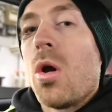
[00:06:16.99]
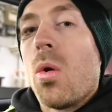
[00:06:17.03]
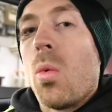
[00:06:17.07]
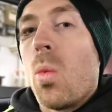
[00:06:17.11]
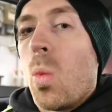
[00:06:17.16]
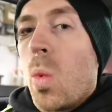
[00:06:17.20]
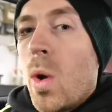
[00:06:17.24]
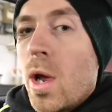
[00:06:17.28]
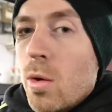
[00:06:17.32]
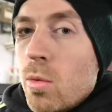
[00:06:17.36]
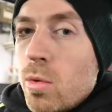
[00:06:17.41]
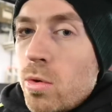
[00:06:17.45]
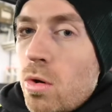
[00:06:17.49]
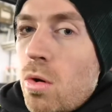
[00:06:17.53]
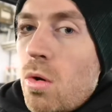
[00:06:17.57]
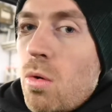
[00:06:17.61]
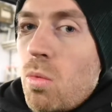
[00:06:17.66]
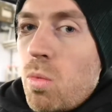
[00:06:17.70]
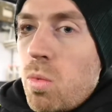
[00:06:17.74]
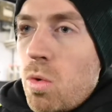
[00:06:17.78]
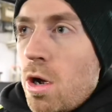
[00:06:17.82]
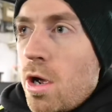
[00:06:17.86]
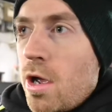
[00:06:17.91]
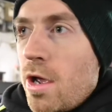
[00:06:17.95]
will
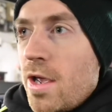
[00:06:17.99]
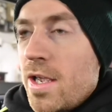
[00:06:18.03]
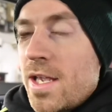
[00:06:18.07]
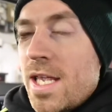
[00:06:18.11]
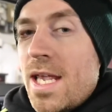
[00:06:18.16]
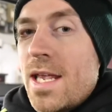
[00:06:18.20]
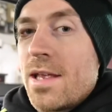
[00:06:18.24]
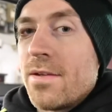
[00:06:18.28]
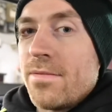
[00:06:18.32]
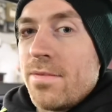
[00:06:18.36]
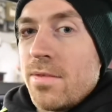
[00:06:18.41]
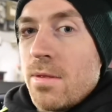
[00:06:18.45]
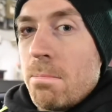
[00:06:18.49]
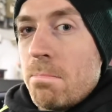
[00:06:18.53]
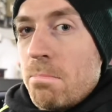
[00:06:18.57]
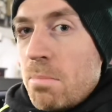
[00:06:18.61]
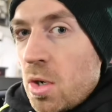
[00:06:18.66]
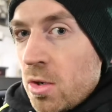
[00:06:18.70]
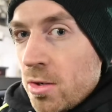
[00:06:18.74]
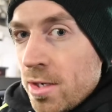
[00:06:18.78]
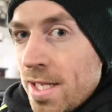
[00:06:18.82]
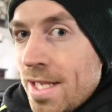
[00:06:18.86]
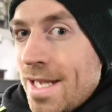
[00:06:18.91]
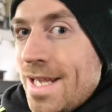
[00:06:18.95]
not work if the
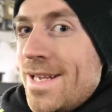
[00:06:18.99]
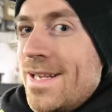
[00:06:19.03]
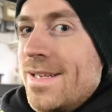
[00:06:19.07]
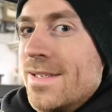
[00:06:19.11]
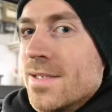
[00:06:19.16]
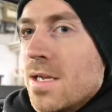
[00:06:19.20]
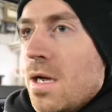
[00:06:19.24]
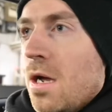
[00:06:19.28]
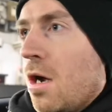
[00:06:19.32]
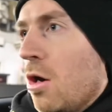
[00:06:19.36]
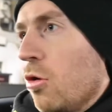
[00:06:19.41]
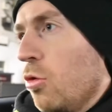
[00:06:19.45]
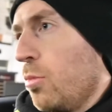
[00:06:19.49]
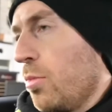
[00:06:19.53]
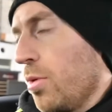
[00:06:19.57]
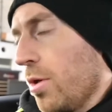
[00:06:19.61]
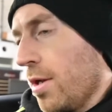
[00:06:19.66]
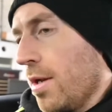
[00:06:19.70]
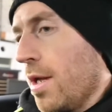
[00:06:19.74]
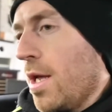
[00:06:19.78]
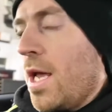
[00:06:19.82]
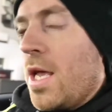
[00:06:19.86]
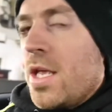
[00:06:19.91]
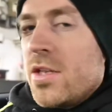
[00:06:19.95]
bonnet is
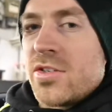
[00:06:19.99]
open.